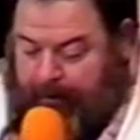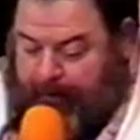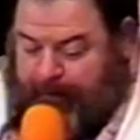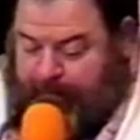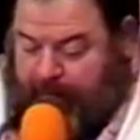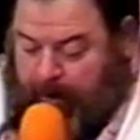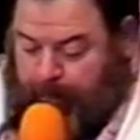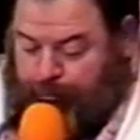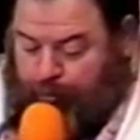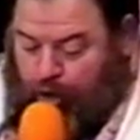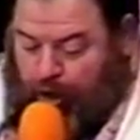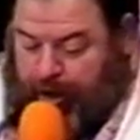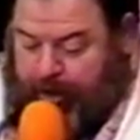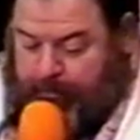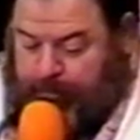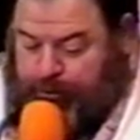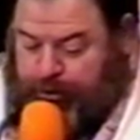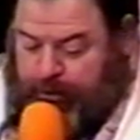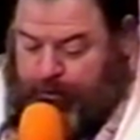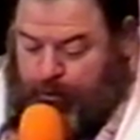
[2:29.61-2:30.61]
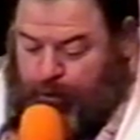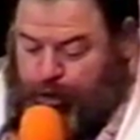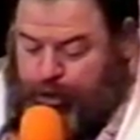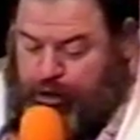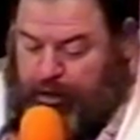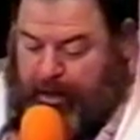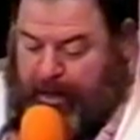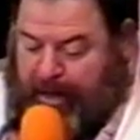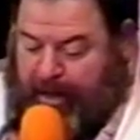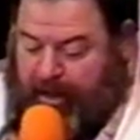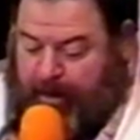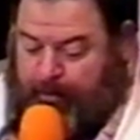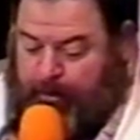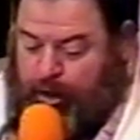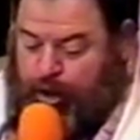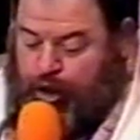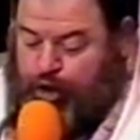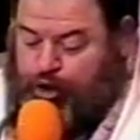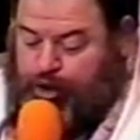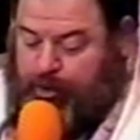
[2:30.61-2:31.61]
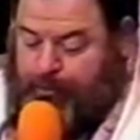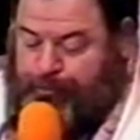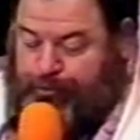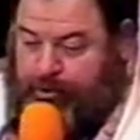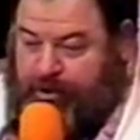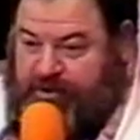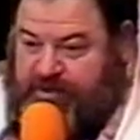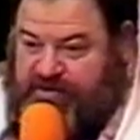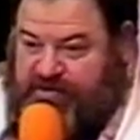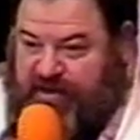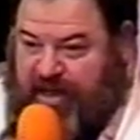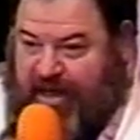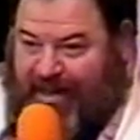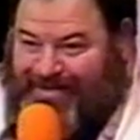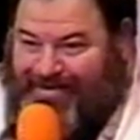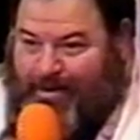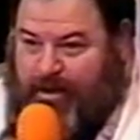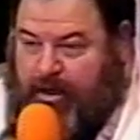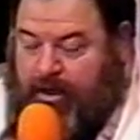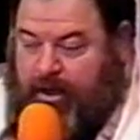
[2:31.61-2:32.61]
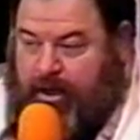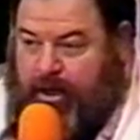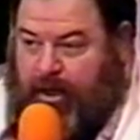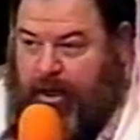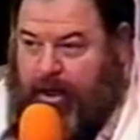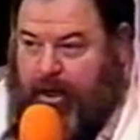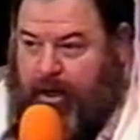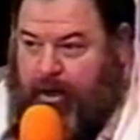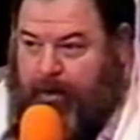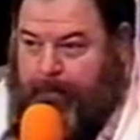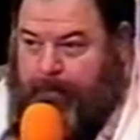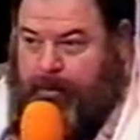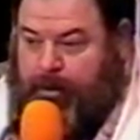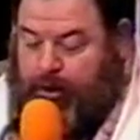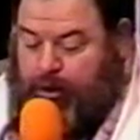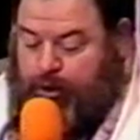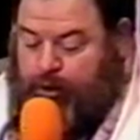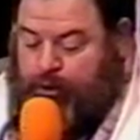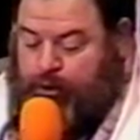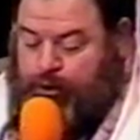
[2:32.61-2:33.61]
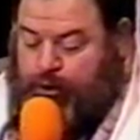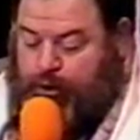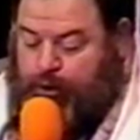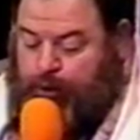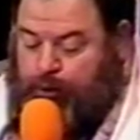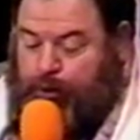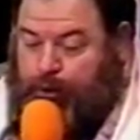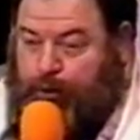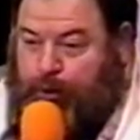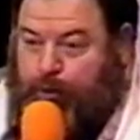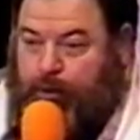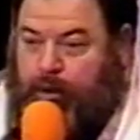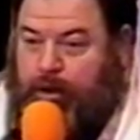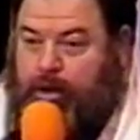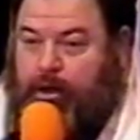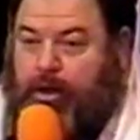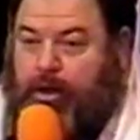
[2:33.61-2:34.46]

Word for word: they brought him to Jerusalem to present him to